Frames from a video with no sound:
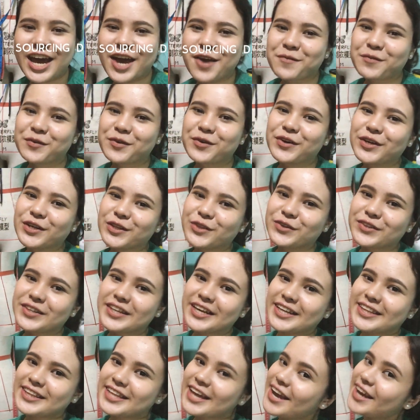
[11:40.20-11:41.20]
I'm going to
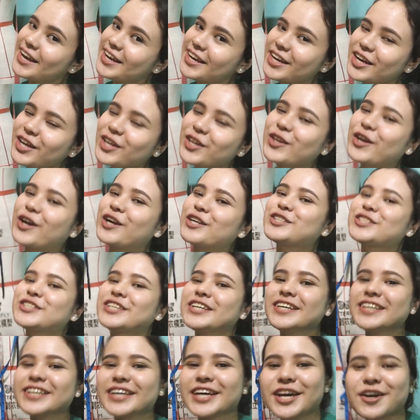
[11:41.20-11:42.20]
Taytay, not
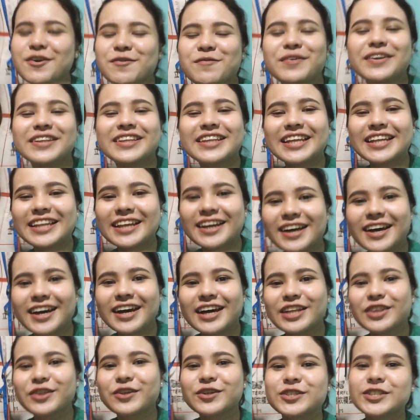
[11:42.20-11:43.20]
Changge, but
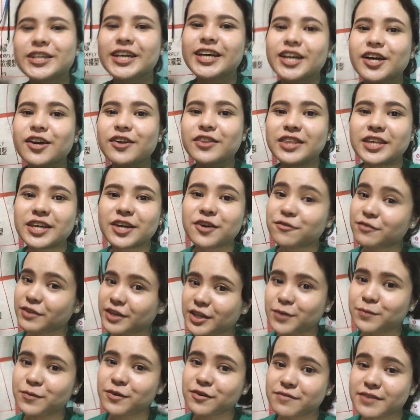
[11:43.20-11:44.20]
Talahan to check out the
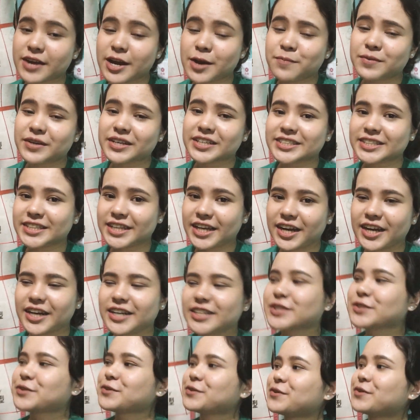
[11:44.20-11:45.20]
available fabrics
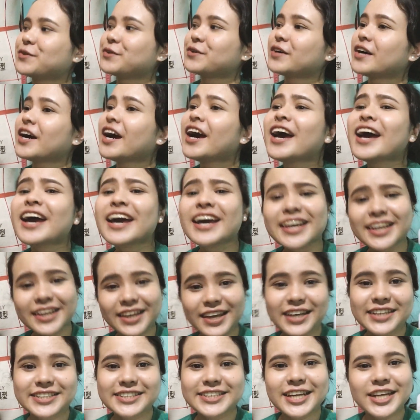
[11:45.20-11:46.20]
there. So,
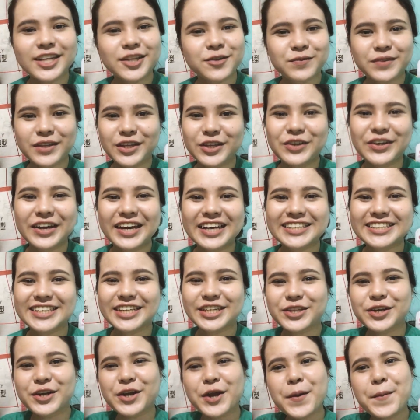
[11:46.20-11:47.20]
yes, I'll update you guys
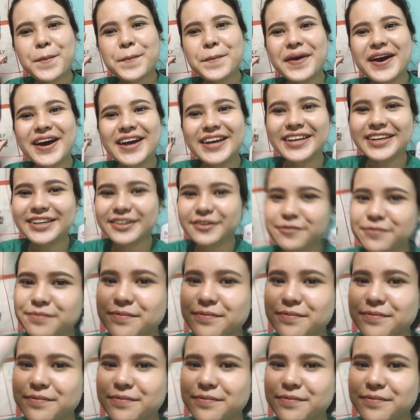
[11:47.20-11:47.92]
later. Bye!